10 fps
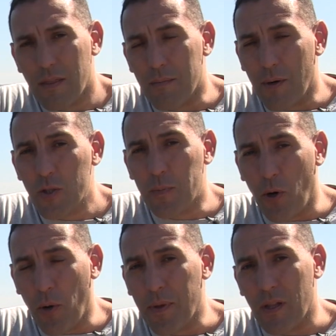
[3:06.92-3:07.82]
The most
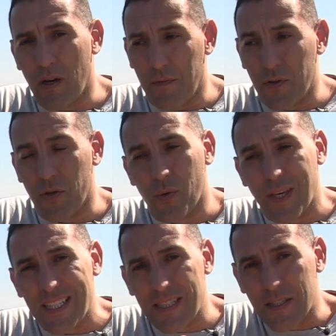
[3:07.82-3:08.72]
popular of the two
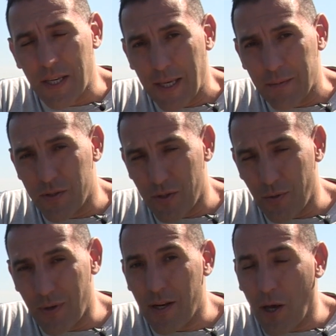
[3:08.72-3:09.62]
is the
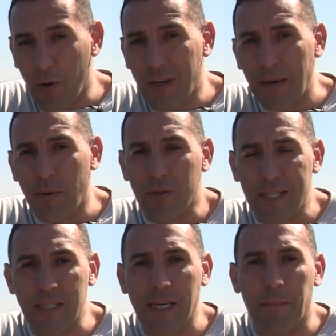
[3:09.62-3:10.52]
TM2 and OCAM are
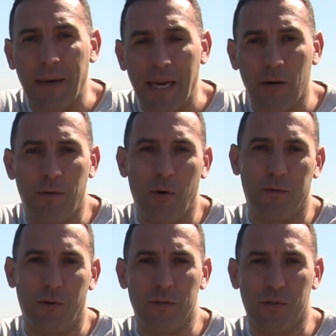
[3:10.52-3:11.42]
releasing a power fold
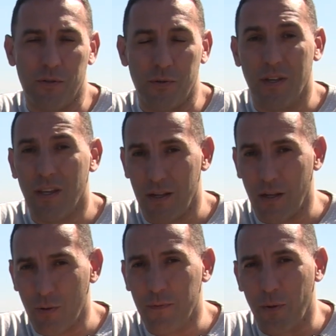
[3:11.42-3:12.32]
version soon and I
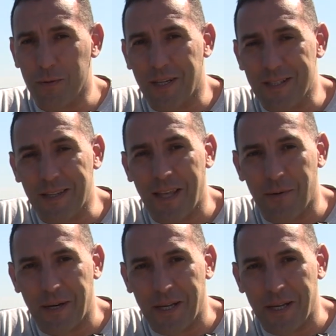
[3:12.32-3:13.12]
look forward to testing that one